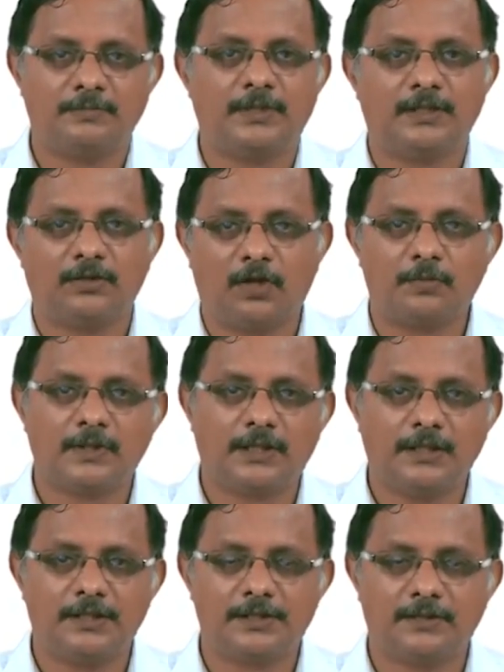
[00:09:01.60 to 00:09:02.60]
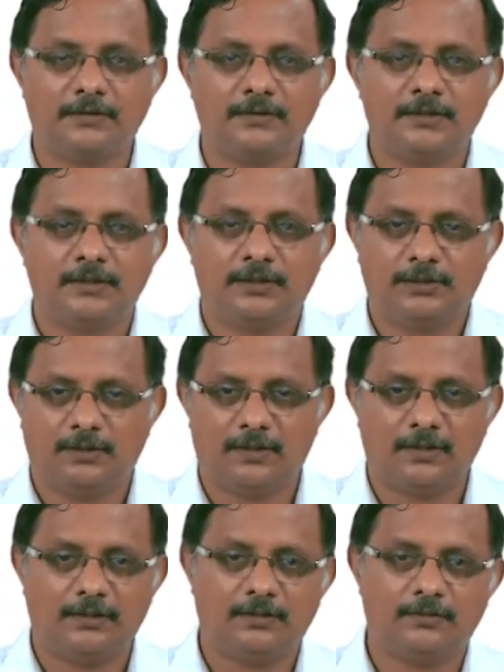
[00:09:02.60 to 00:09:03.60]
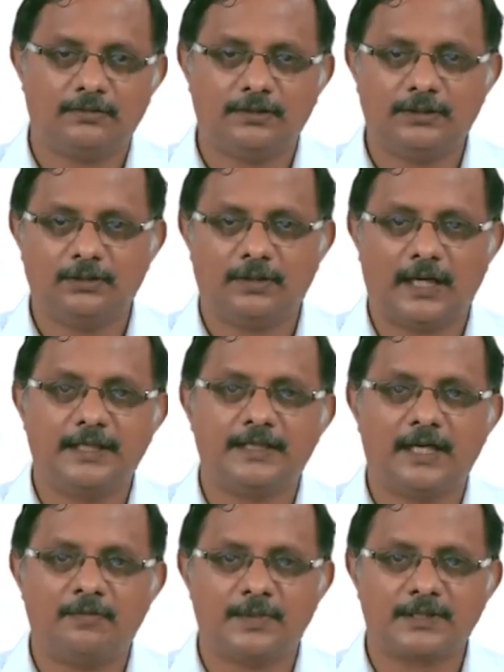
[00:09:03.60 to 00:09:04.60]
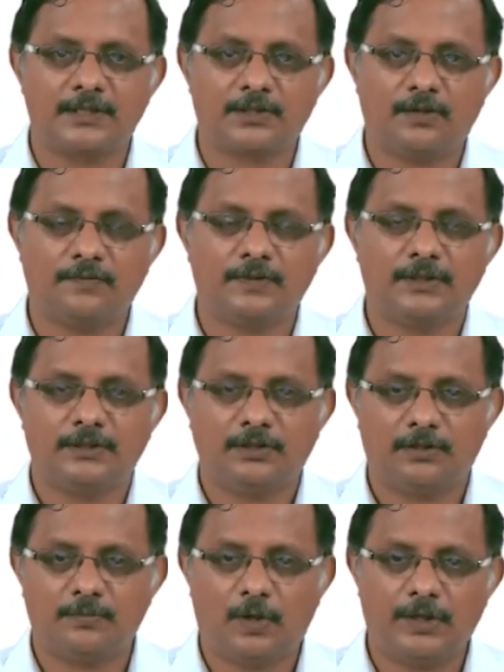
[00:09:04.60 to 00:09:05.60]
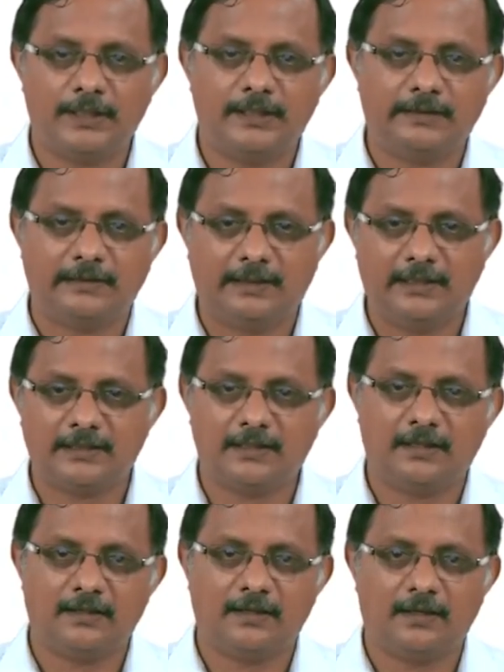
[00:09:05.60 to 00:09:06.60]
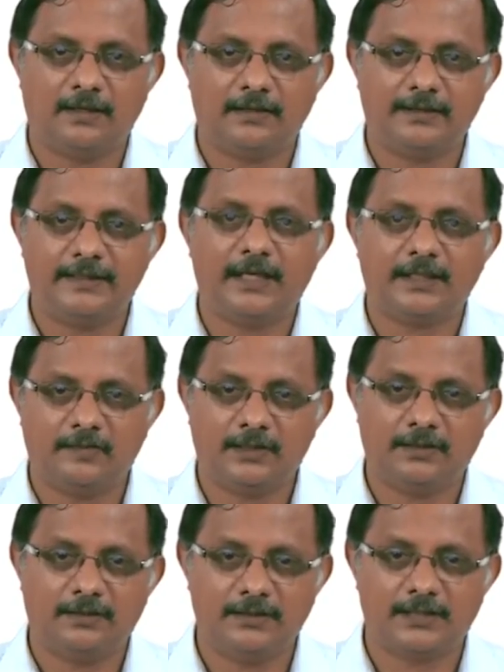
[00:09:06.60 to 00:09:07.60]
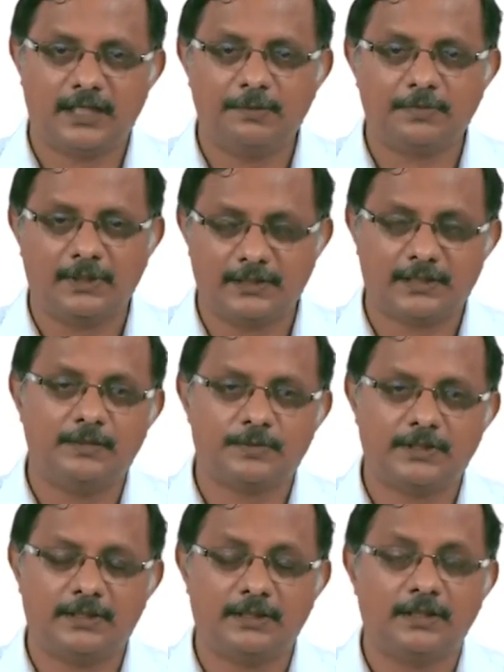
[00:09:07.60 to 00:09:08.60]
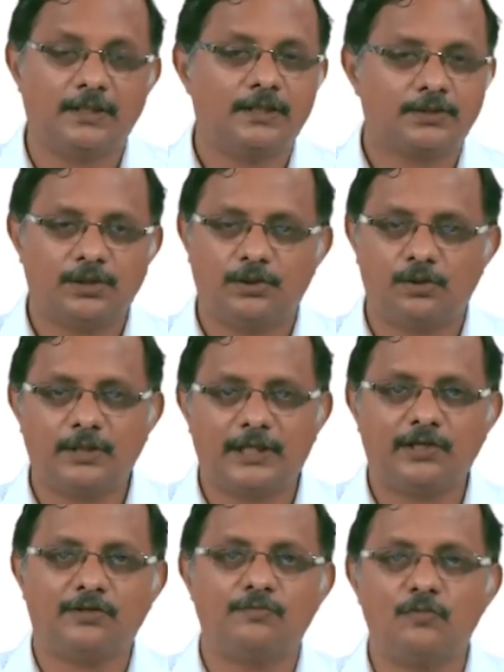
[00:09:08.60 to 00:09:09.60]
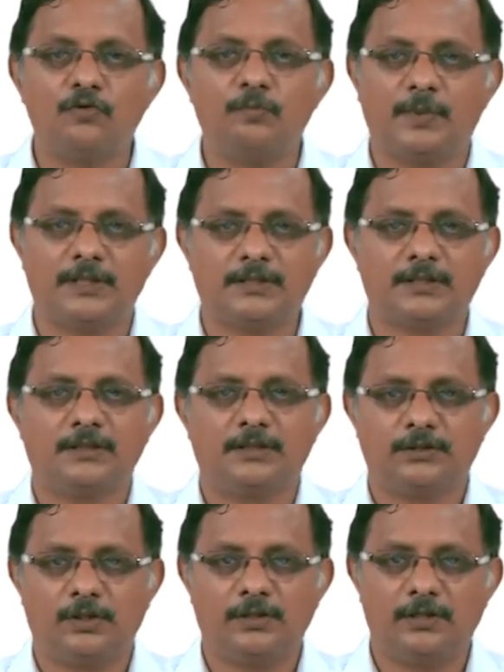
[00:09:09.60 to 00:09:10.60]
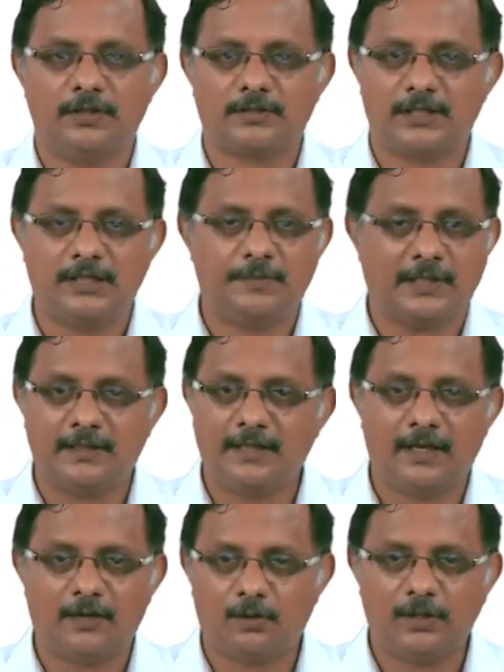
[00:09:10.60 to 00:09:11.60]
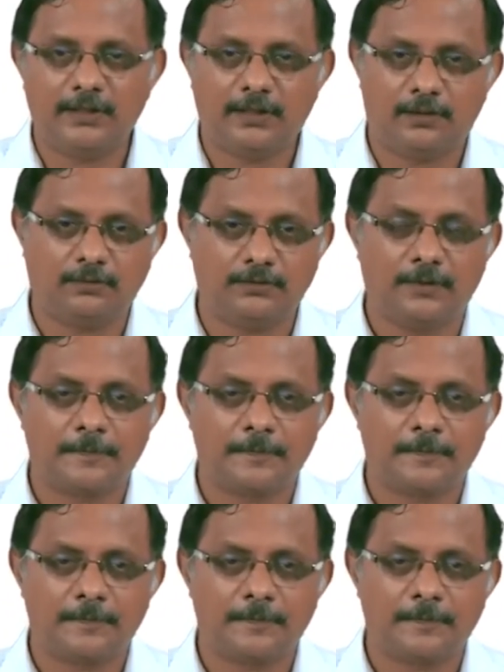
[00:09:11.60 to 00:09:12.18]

But in normal condition, your your antegrav muscles of your body and the legs are deactivated in sleep state. So, you do not get to move much during your sleep other than rolling around.